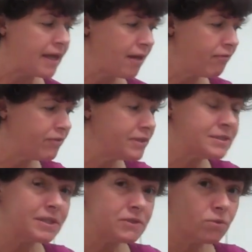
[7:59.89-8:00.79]
If this
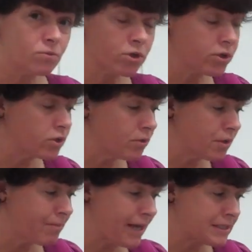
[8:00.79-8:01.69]
doesn't work,
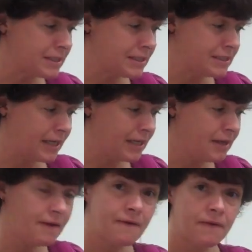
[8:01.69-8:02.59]
going back to the 10,